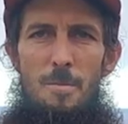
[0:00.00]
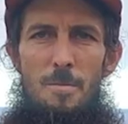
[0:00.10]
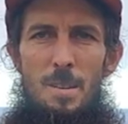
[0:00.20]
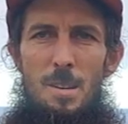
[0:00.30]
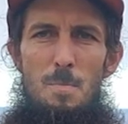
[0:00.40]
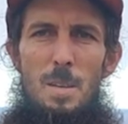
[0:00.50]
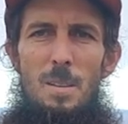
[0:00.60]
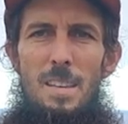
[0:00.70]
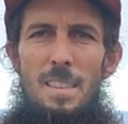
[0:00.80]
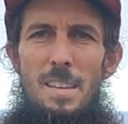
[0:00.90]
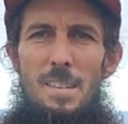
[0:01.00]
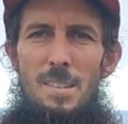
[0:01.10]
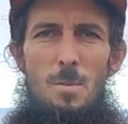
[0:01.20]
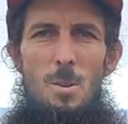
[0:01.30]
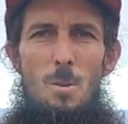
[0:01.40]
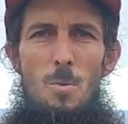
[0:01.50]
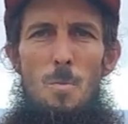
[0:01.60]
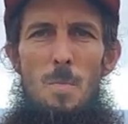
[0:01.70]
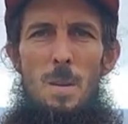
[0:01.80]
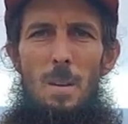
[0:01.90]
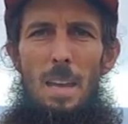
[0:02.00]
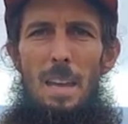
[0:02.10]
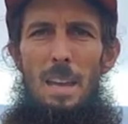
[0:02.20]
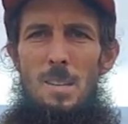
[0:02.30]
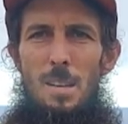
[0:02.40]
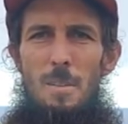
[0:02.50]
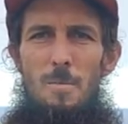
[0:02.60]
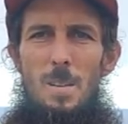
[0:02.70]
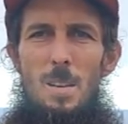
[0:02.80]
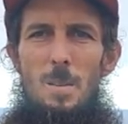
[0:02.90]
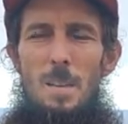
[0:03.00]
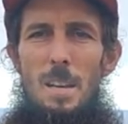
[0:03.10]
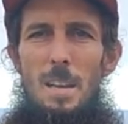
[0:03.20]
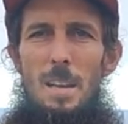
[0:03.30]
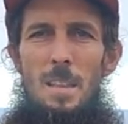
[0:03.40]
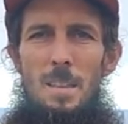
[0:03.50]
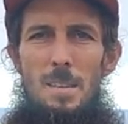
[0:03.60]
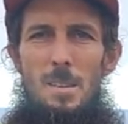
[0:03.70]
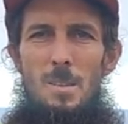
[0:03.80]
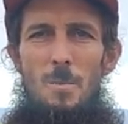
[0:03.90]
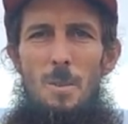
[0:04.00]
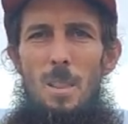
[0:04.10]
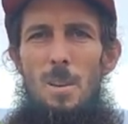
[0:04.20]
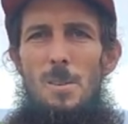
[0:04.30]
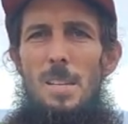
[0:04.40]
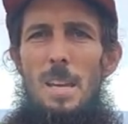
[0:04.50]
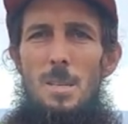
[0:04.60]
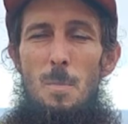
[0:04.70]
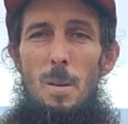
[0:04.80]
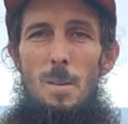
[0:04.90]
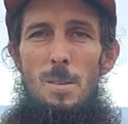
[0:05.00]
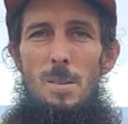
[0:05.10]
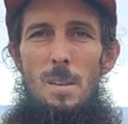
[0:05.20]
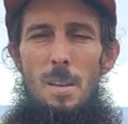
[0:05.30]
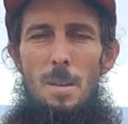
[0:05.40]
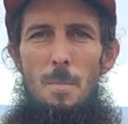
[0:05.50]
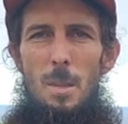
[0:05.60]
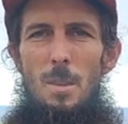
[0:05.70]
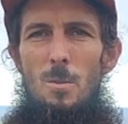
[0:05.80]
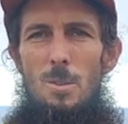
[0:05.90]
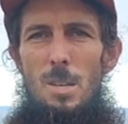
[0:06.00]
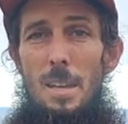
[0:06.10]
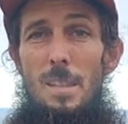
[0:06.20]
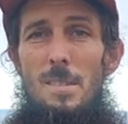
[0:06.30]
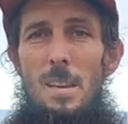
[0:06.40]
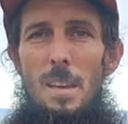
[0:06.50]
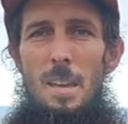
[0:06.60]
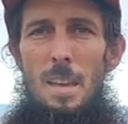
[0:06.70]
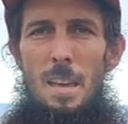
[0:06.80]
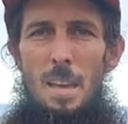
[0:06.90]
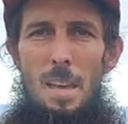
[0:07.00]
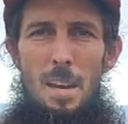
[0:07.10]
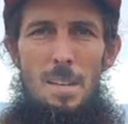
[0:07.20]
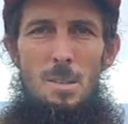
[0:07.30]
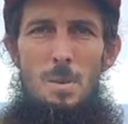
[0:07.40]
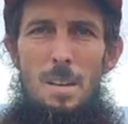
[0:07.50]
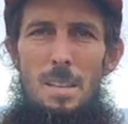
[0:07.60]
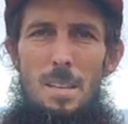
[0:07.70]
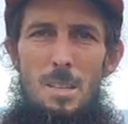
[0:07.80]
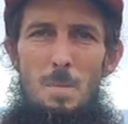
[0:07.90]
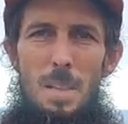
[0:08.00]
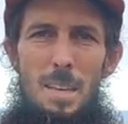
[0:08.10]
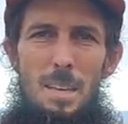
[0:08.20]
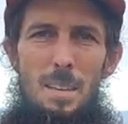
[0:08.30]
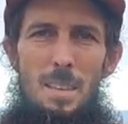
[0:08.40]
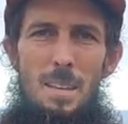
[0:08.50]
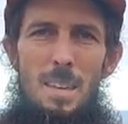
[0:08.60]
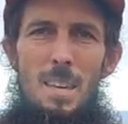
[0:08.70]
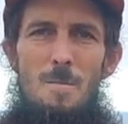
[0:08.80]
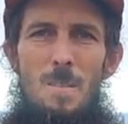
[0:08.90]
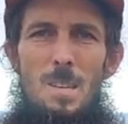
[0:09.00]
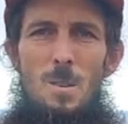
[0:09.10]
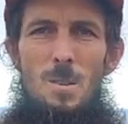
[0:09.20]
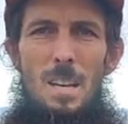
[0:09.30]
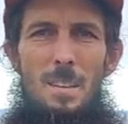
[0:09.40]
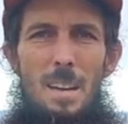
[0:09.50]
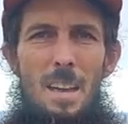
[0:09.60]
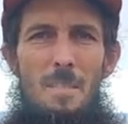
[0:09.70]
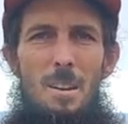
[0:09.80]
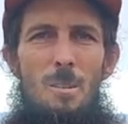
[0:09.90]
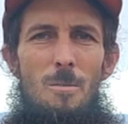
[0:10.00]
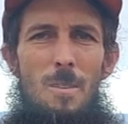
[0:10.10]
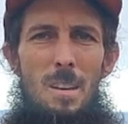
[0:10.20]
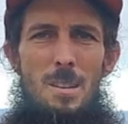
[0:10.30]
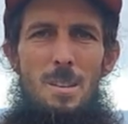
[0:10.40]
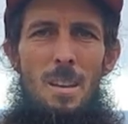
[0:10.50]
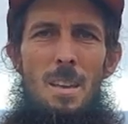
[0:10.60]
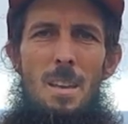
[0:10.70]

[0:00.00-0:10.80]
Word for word: Finished building this Cho Pir Kan chicken feeder today. This is for large size birds, adult chickens, and I just wanted to explain the key features now that I have it all finished.